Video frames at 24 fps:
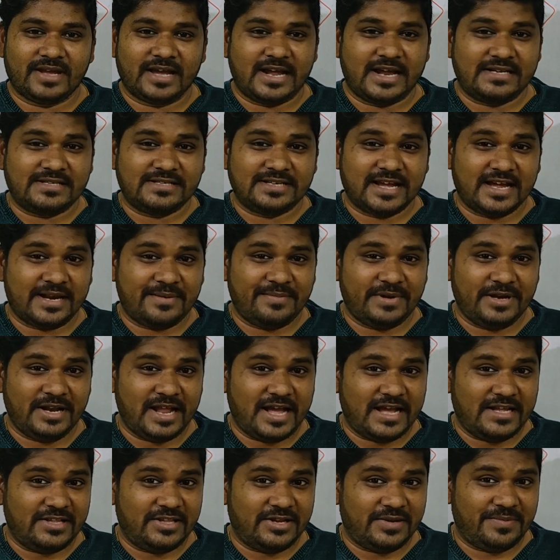Charge can be
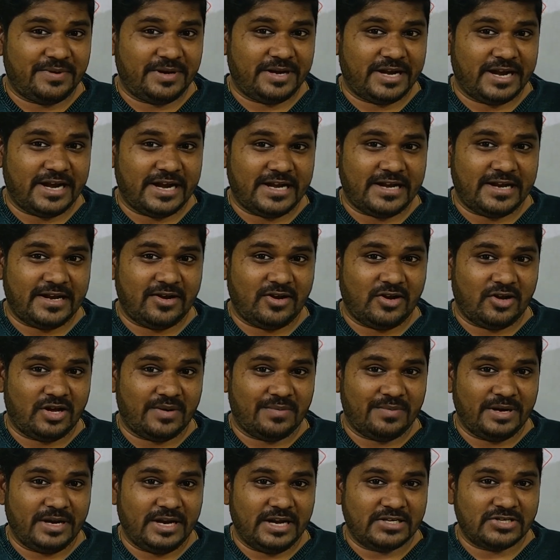neither be created
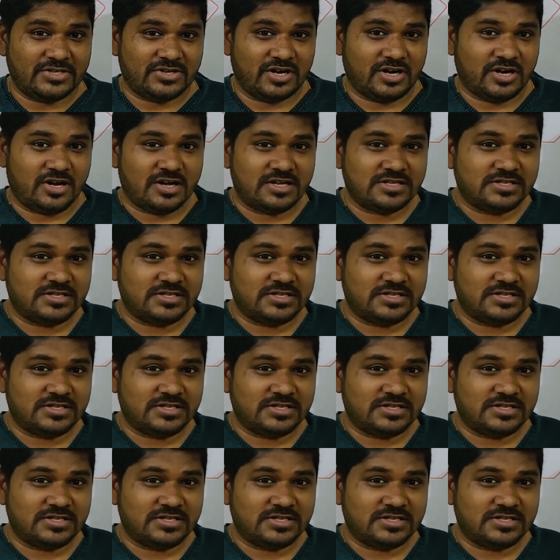nor be destroyed.